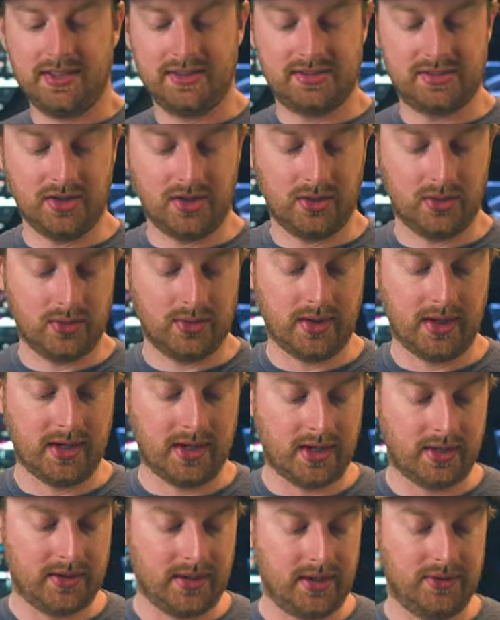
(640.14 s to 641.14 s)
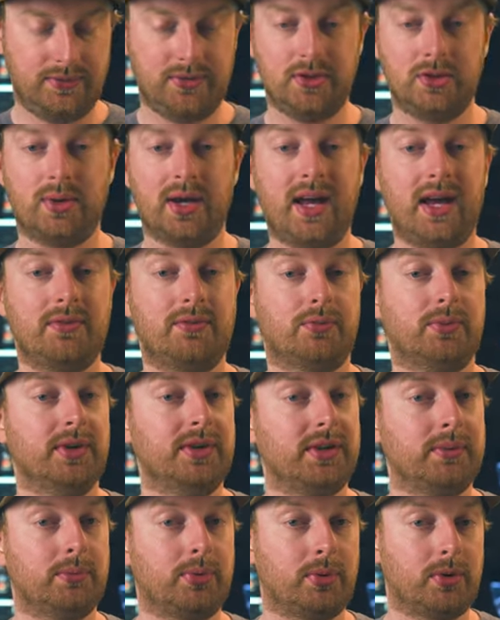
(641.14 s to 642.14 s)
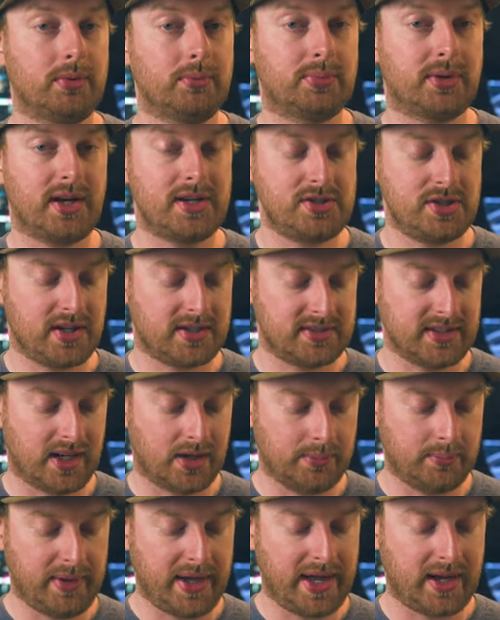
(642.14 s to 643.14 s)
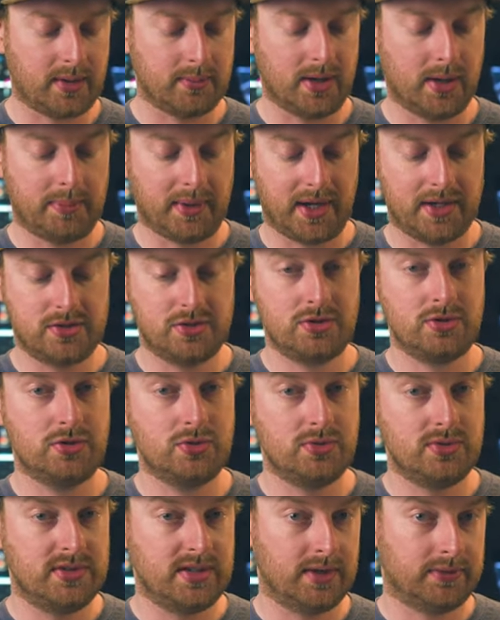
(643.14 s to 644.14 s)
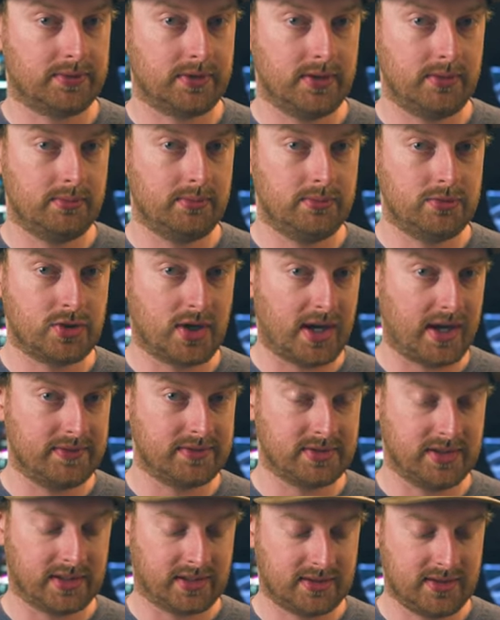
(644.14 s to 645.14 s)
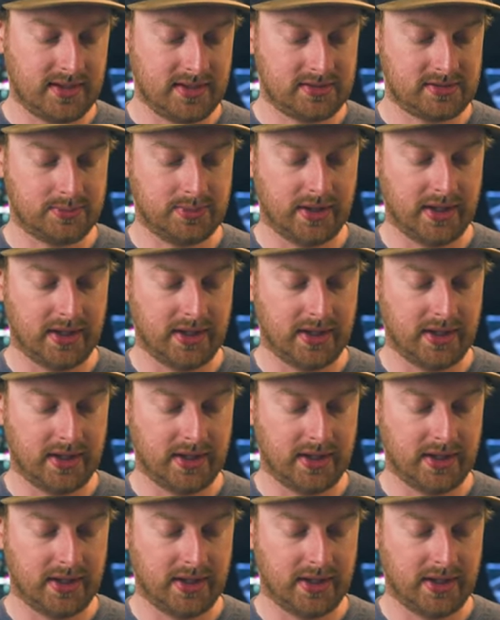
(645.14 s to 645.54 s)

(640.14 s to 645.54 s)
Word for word: So uh, if you have really important projects, I'll back them up on two different drives like this.